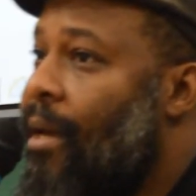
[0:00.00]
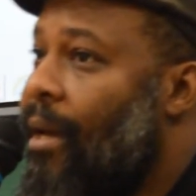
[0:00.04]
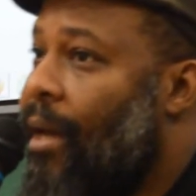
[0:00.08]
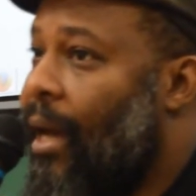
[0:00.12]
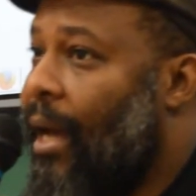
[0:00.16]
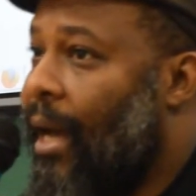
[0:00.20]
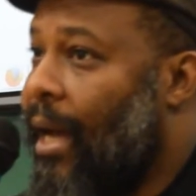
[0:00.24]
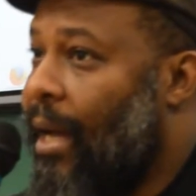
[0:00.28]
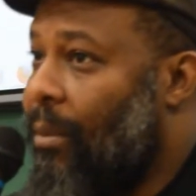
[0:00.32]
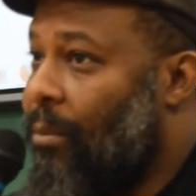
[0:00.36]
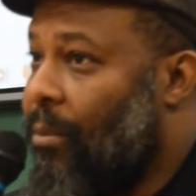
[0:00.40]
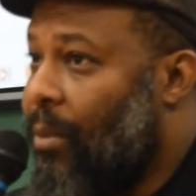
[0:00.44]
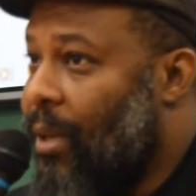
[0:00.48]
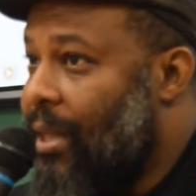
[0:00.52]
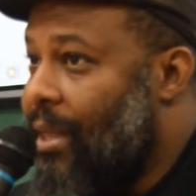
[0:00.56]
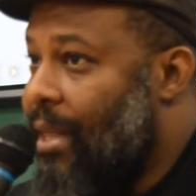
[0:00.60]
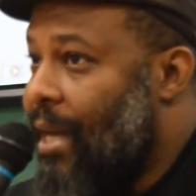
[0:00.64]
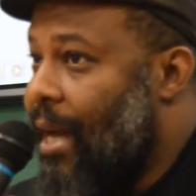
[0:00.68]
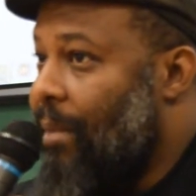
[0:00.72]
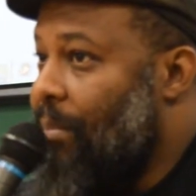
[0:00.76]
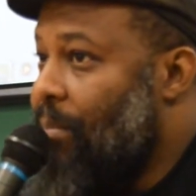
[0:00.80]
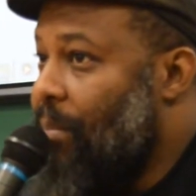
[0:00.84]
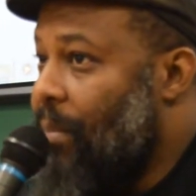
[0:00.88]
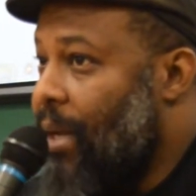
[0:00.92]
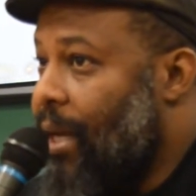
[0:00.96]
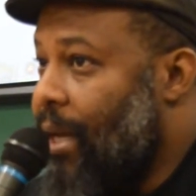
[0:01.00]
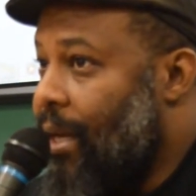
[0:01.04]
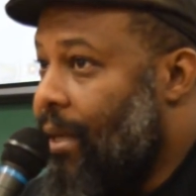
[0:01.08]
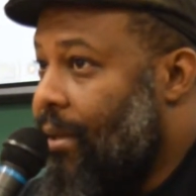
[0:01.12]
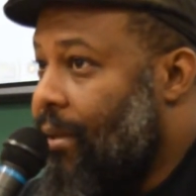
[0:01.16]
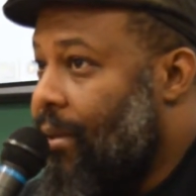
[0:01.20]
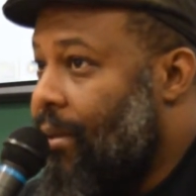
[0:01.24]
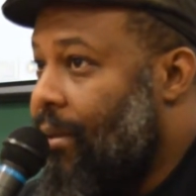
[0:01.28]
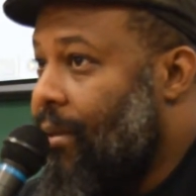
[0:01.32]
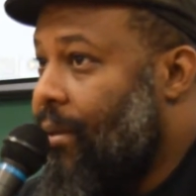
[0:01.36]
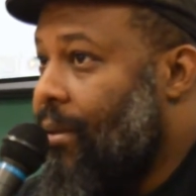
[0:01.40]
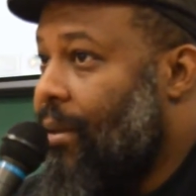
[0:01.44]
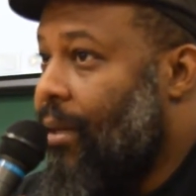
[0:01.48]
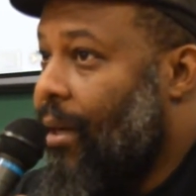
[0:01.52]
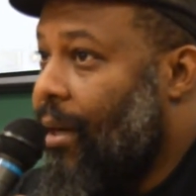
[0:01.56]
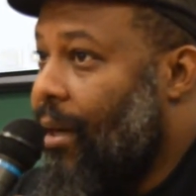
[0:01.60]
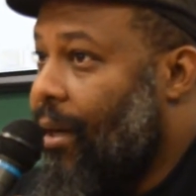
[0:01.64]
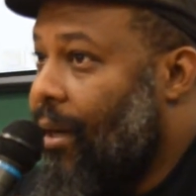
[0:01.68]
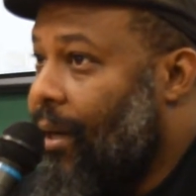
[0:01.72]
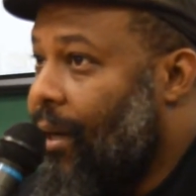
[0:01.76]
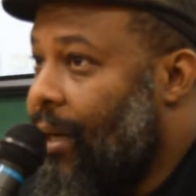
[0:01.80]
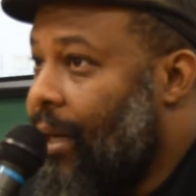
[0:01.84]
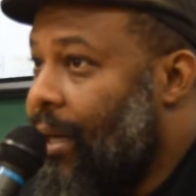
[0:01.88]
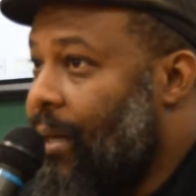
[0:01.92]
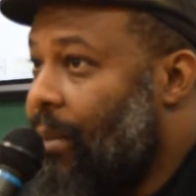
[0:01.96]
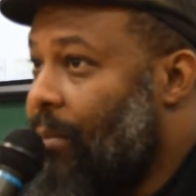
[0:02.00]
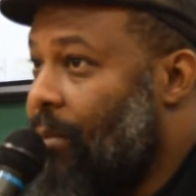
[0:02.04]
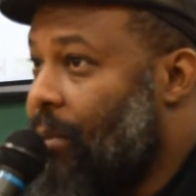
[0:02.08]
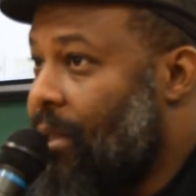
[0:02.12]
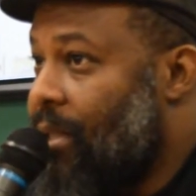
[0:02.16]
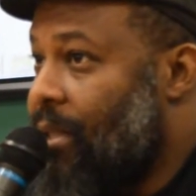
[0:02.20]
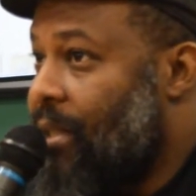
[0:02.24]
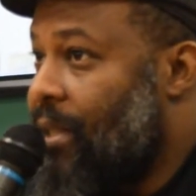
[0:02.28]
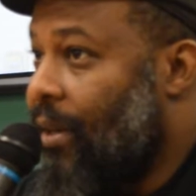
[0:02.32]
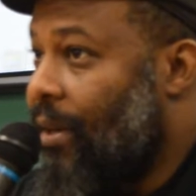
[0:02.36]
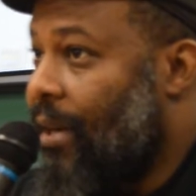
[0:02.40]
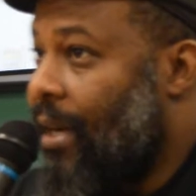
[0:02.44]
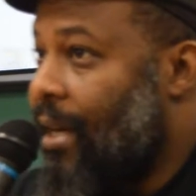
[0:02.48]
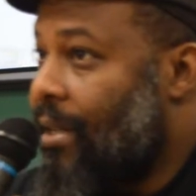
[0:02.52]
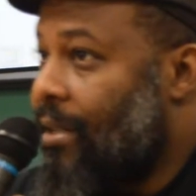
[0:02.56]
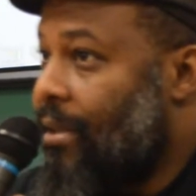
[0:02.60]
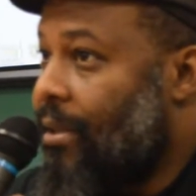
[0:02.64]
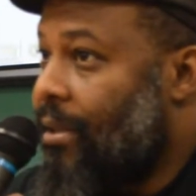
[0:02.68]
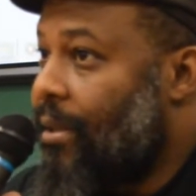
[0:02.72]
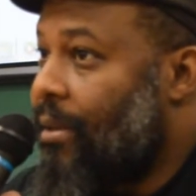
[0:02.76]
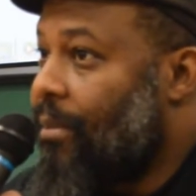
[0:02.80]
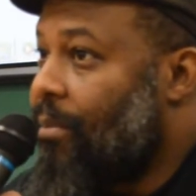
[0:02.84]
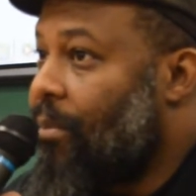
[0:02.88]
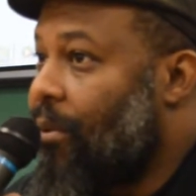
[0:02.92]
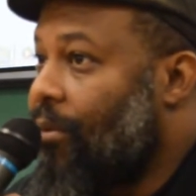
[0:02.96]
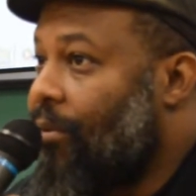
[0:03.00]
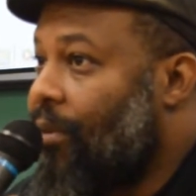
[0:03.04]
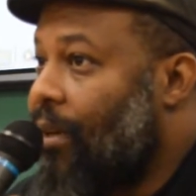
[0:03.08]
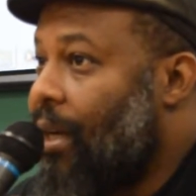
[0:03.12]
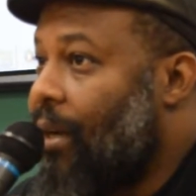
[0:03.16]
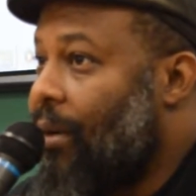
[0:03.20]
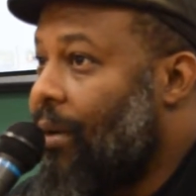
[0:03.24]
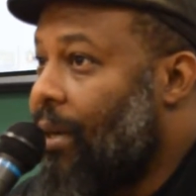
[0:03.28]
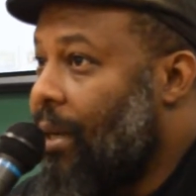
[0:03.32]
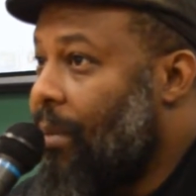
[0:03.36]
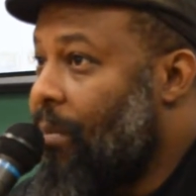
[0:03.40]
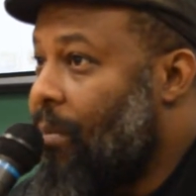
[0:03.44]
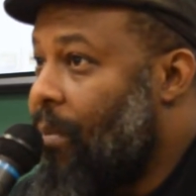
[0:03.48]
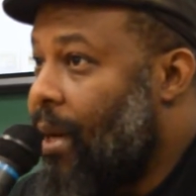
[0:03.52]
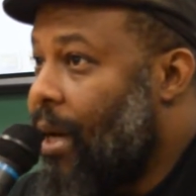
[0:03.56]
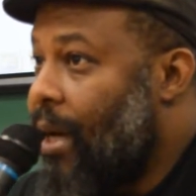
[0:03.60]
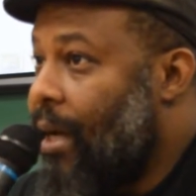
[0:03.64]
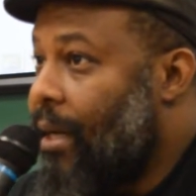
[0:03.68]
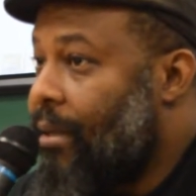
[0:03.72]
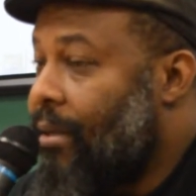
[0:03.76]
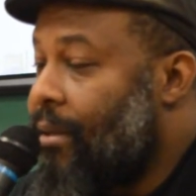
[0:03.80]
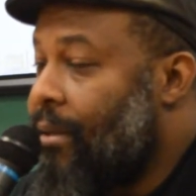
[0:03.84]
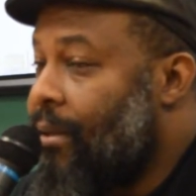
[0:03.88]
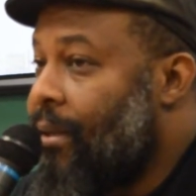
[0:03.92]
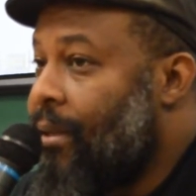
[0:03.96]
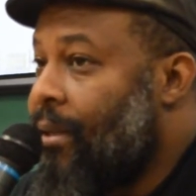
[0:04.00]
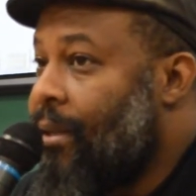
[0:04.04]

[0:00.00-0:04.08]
And what that meant, and which still has a profound impact